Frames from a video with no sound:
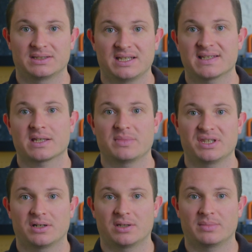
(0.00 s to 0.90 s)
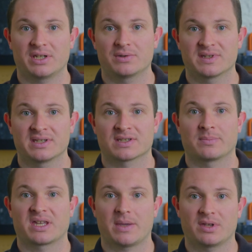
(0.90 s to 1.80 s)
These can be done by using
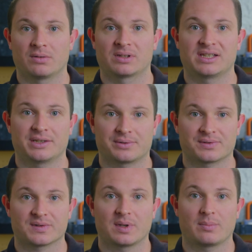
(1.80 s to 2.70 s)
some chemical cleaners,